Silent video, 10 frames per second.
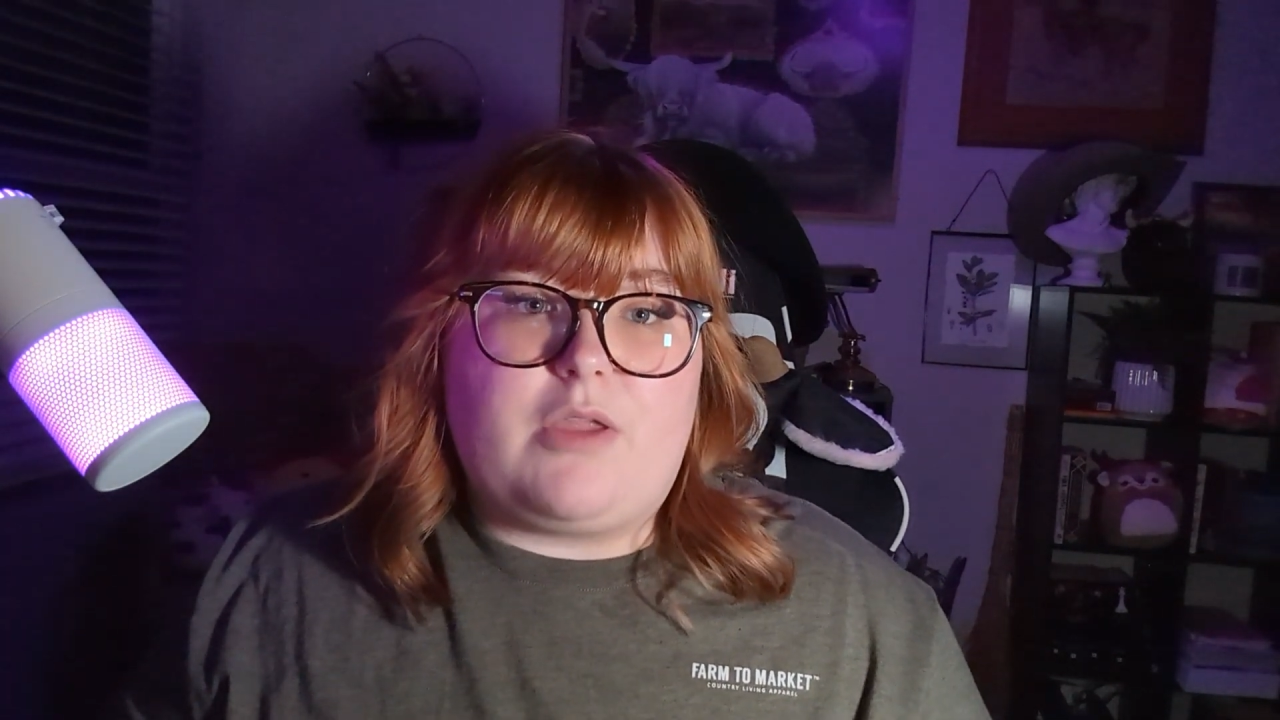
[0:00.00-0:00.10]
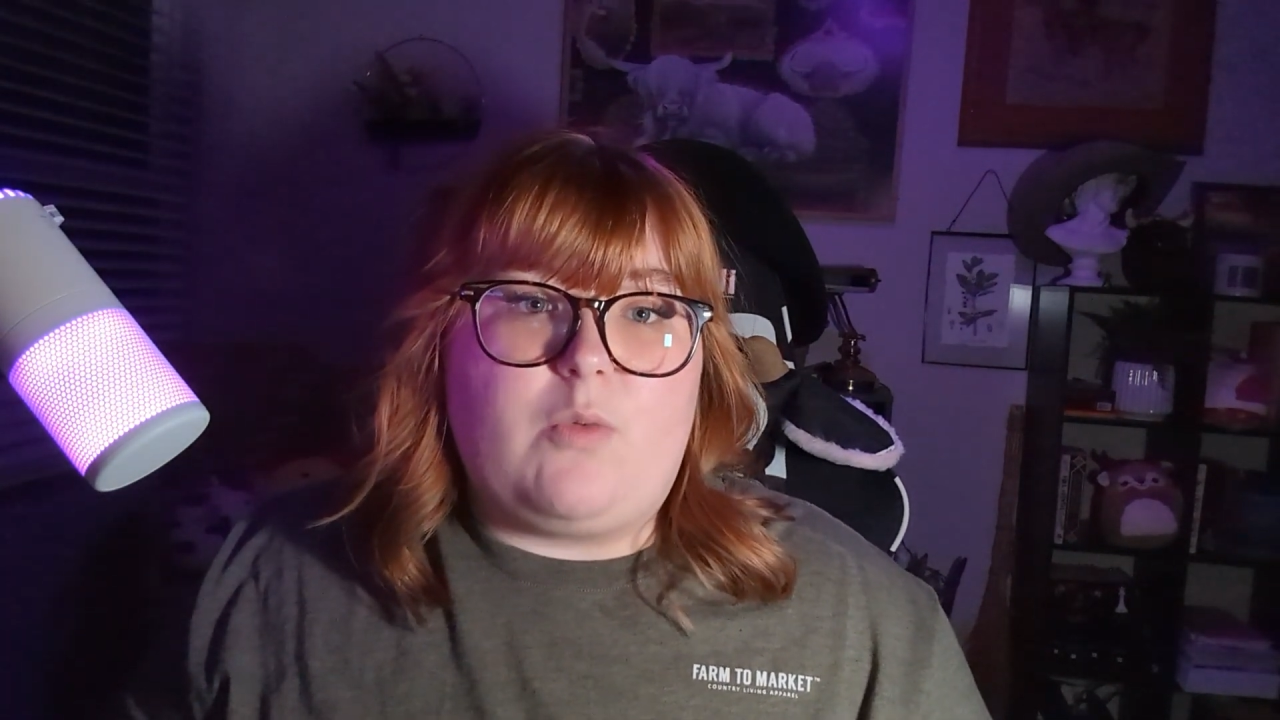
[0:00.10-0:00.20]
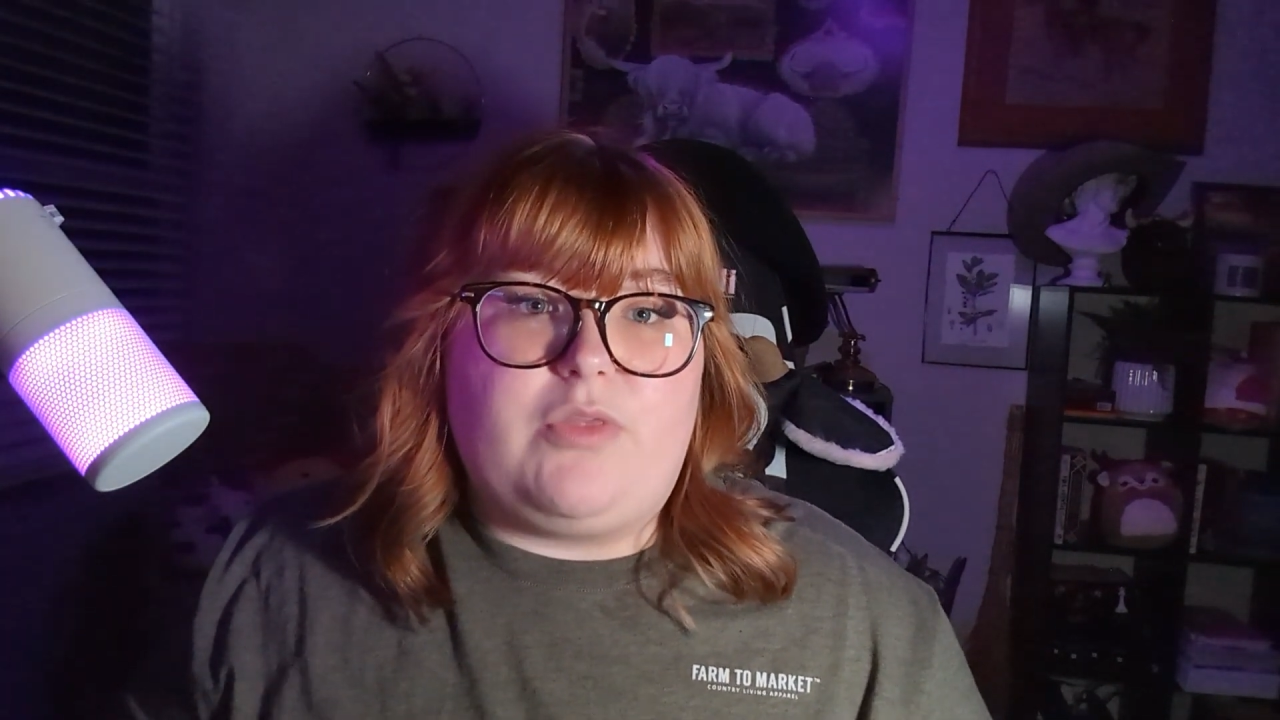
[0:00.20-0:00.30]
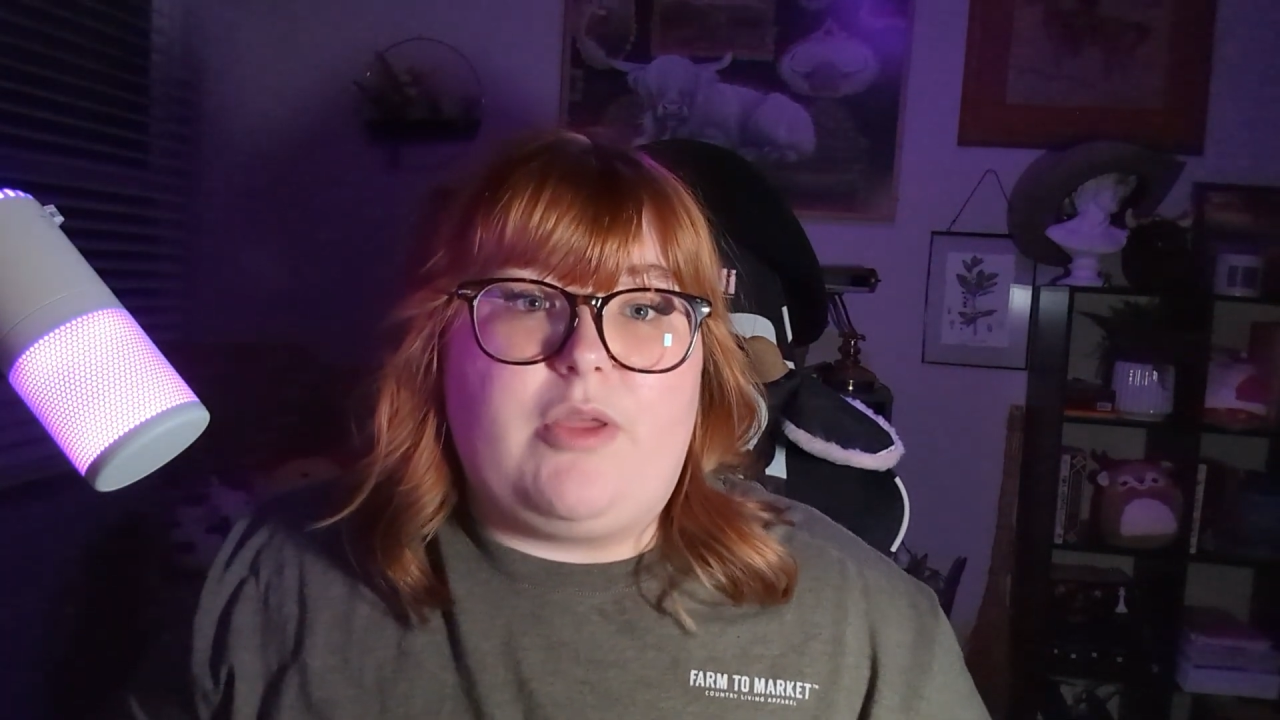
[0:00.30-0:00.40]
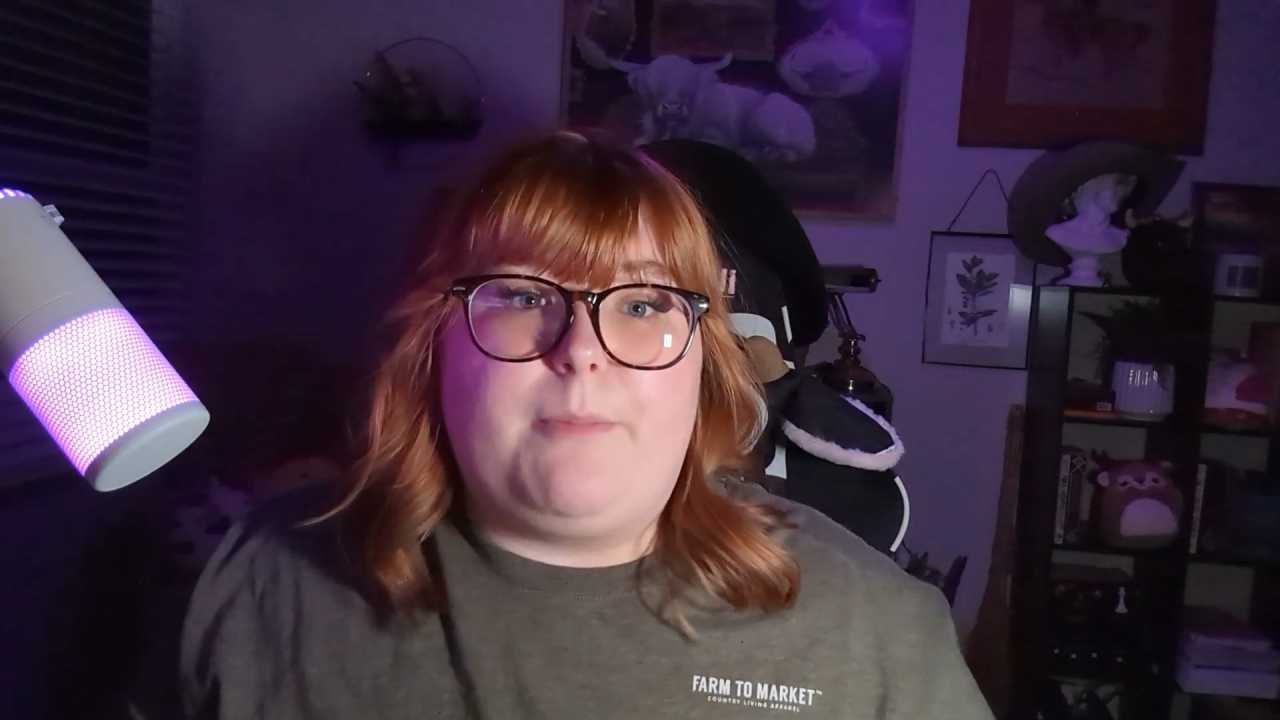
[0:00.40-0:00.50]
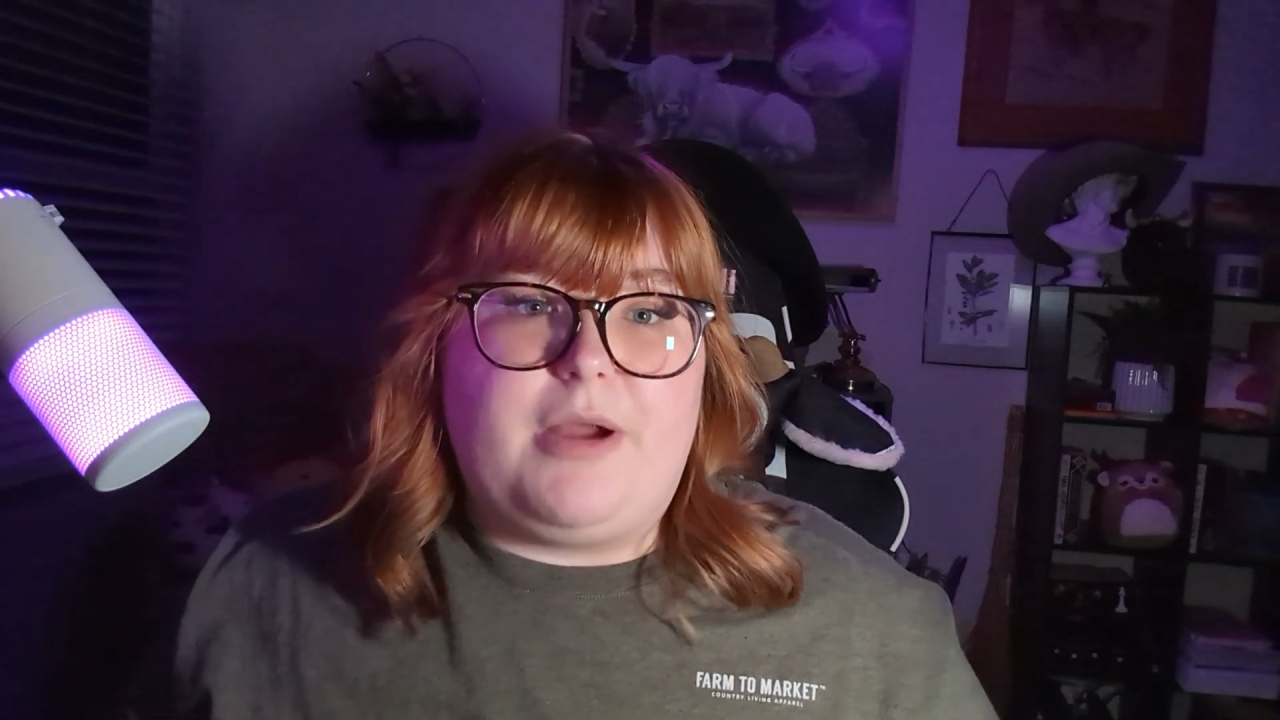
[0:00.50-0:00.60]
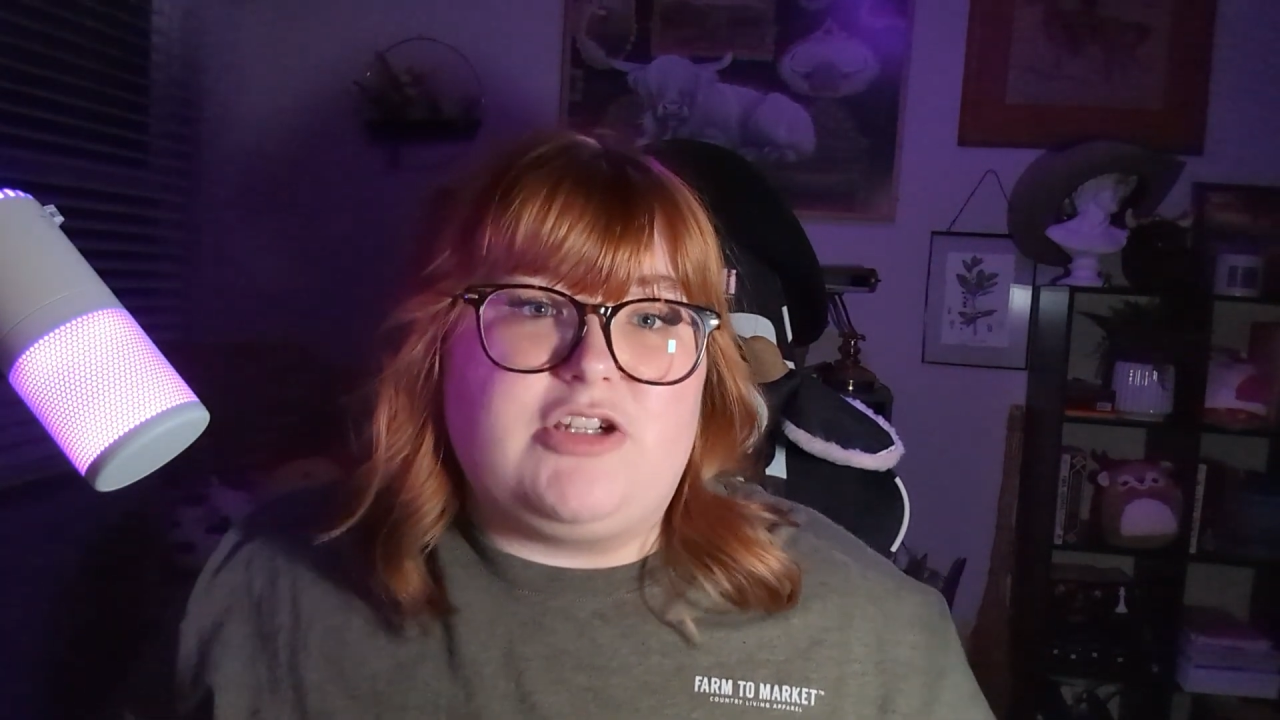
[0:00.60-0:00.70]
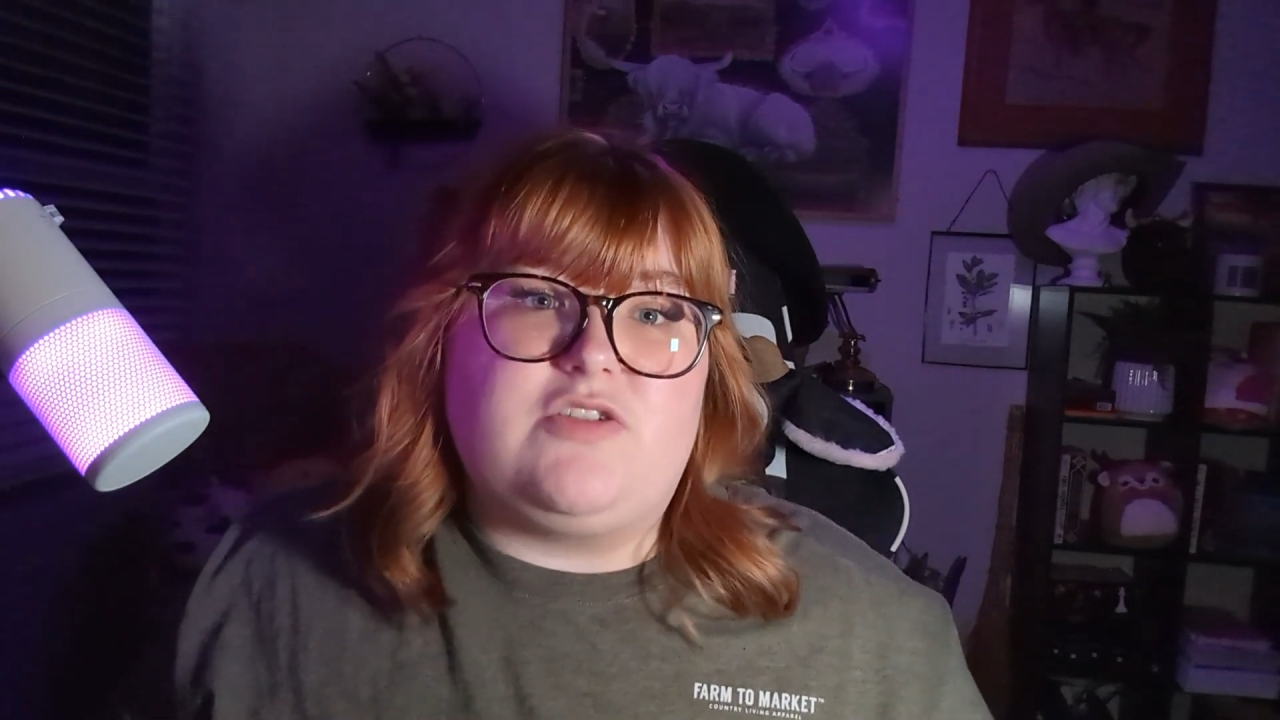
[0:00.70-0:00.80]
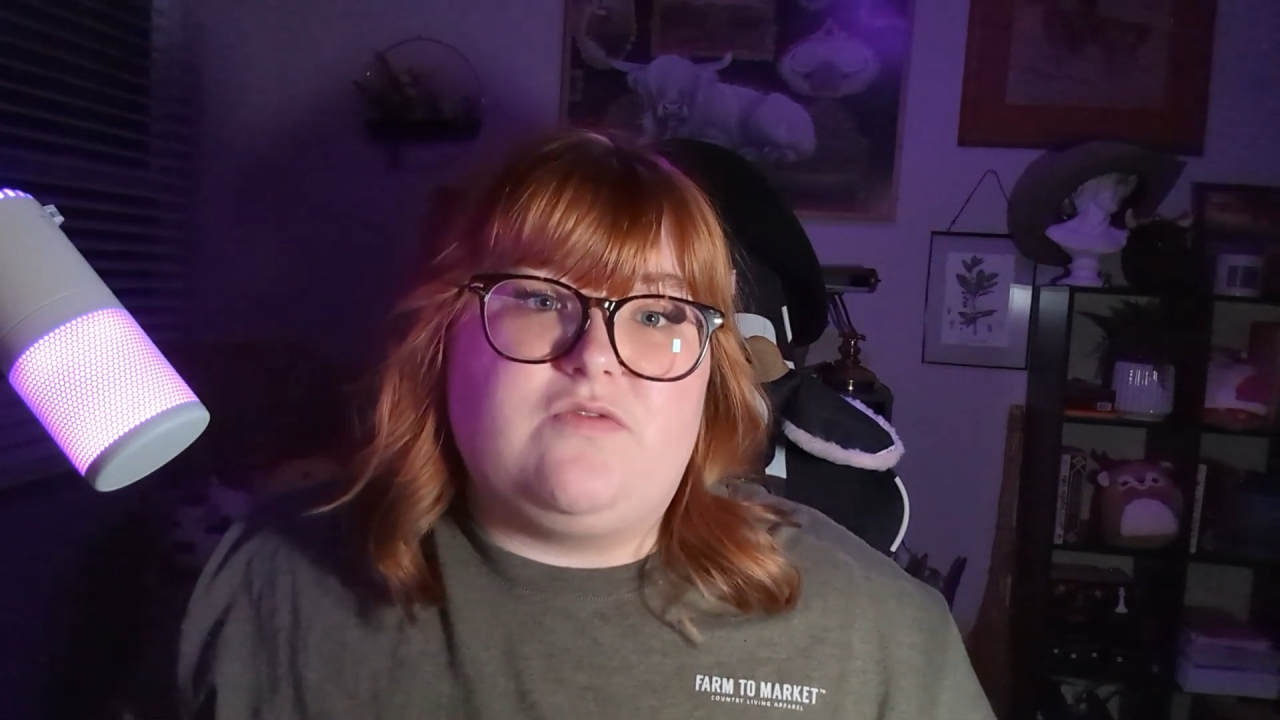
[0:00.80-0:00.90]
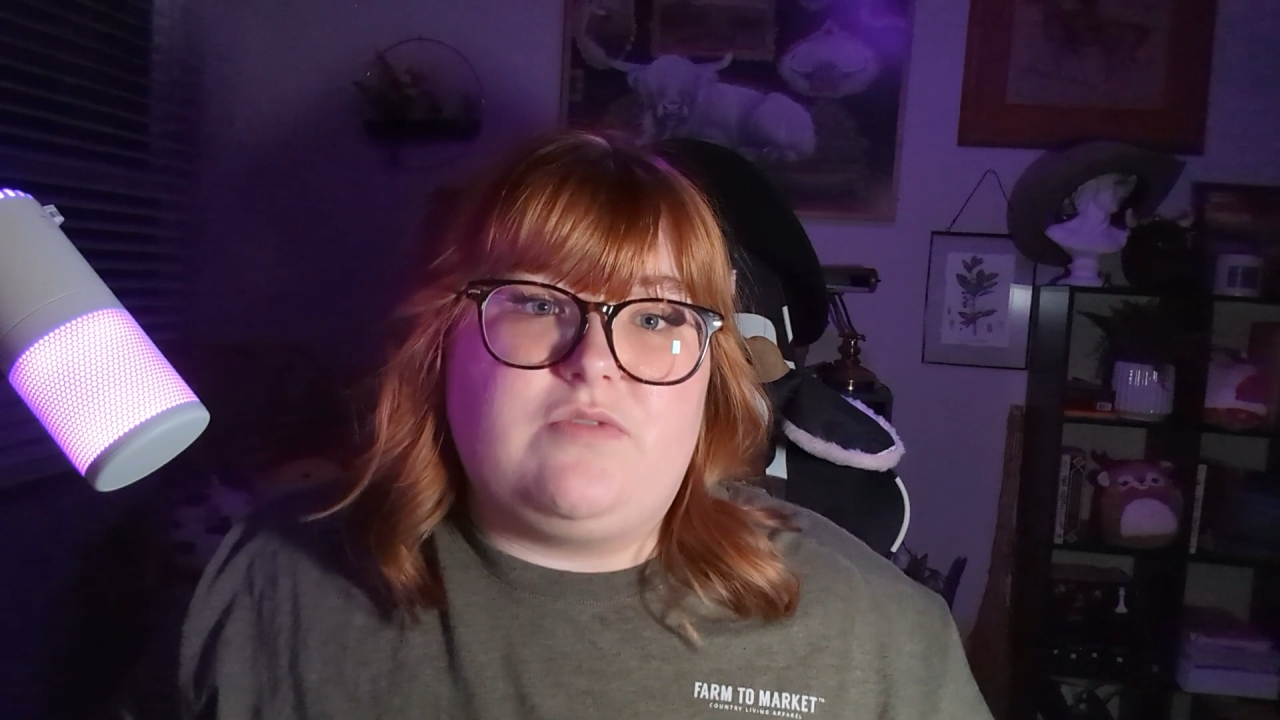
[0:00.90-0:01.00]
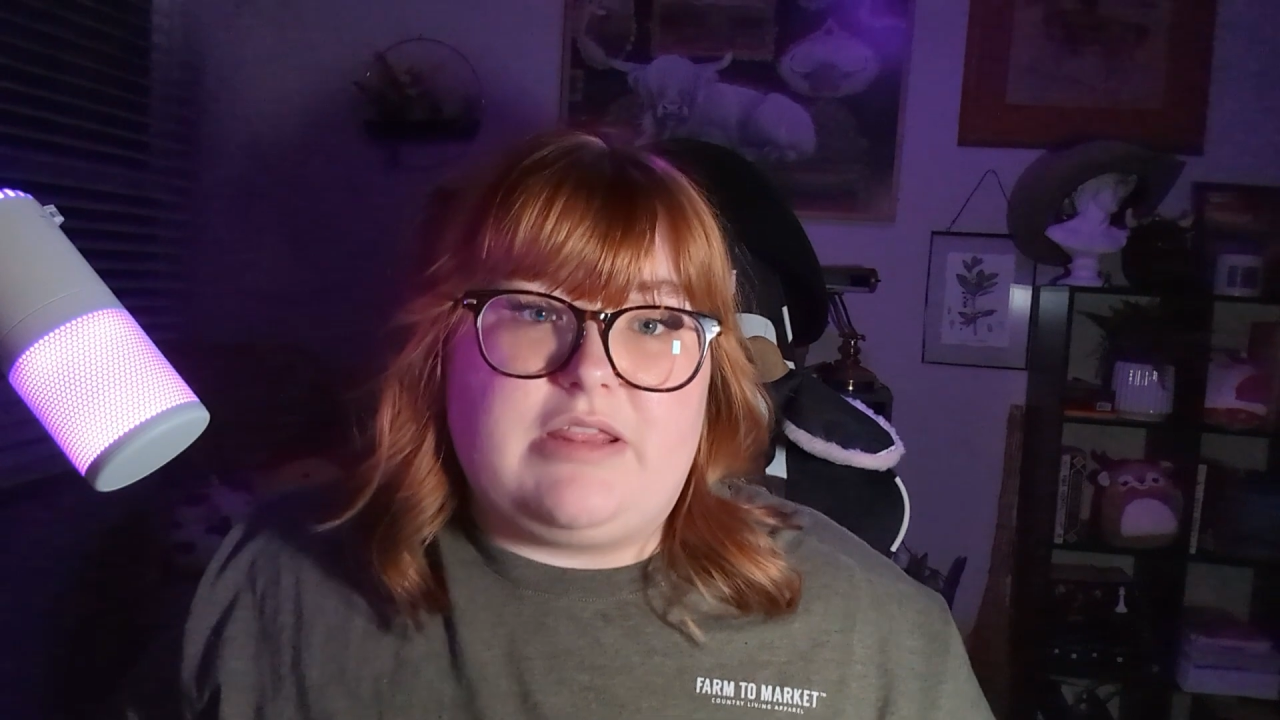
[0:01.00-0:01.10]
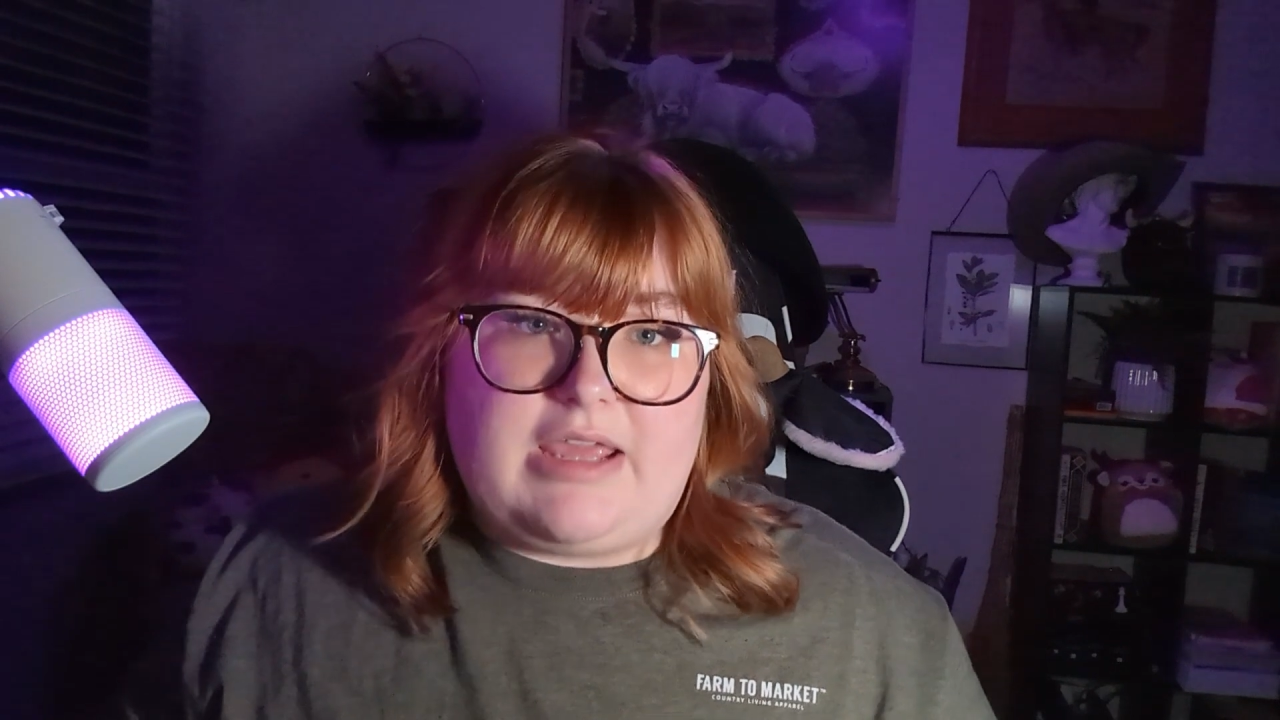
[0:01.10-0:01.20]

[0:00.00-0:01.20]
with a bunch of the